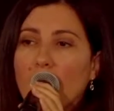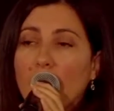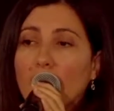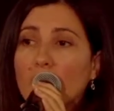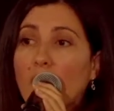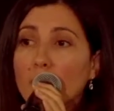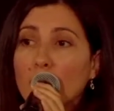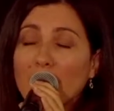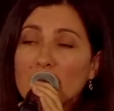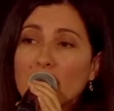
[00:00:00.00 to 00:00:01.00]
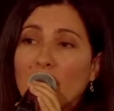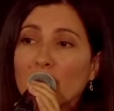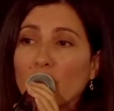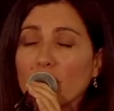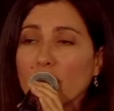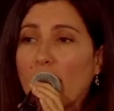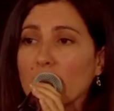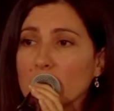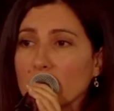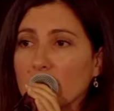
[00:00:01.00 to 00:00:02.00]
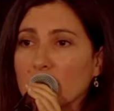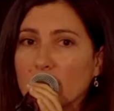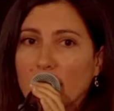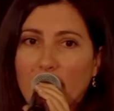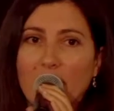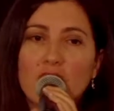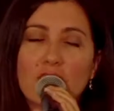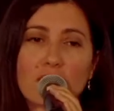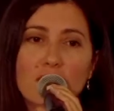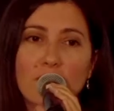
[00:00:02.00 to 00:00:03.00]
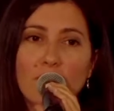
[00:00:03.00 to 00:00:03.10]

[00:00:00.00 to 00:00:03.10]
and I'm actually at 30,000 connections,